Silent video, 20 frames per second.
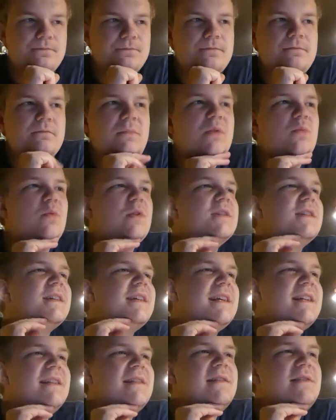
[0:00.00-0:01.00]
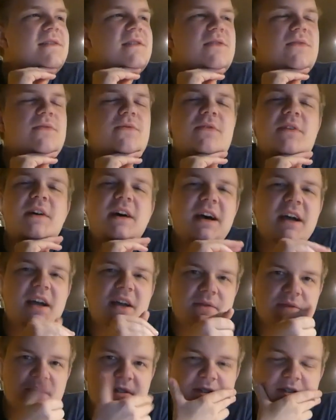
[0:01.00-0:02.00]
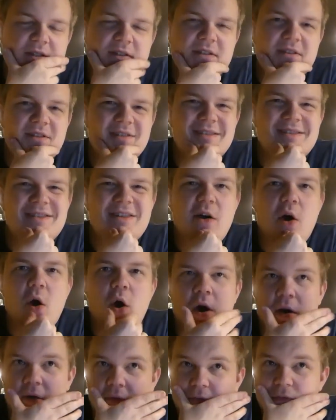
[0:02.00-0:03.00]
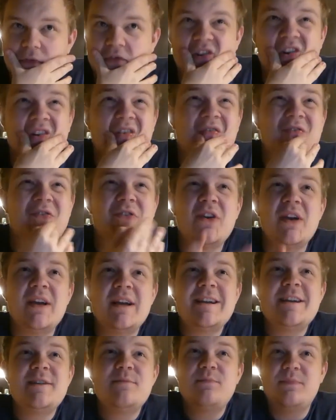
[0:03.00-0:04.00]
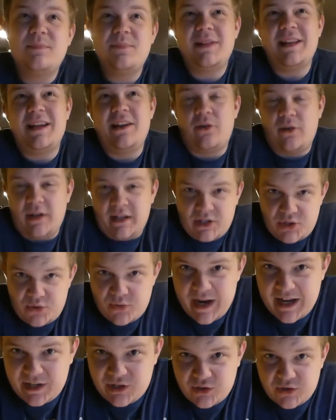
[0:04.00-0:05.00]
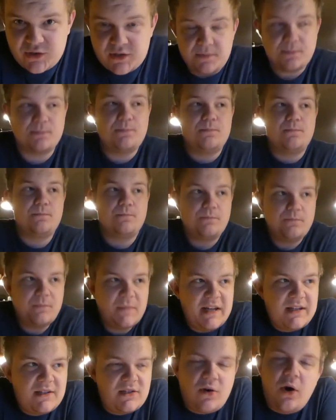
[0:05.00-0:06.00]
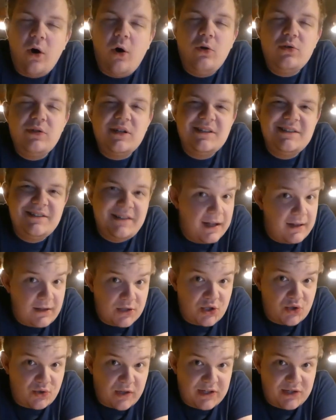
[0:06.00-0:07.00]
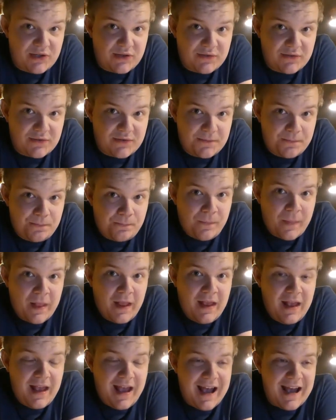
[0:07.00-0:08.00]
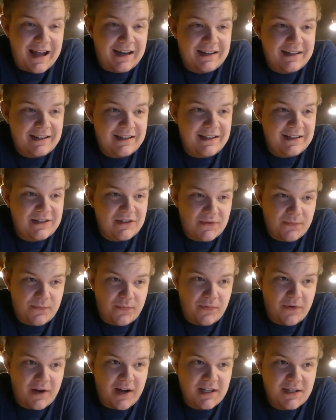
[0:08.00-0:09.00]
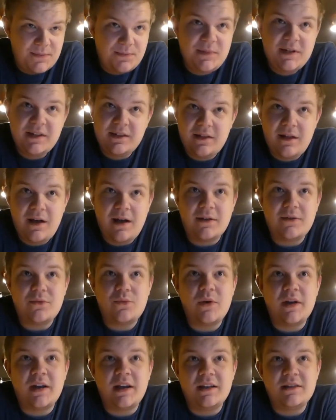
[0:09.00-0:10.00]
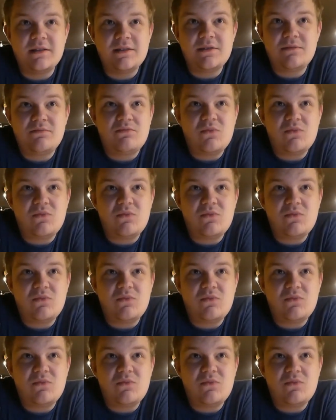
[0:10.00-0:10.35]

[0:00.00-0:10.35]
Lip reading: but once again survives off of player interactions. It's called Telestrations, and it surprised me a lot when I just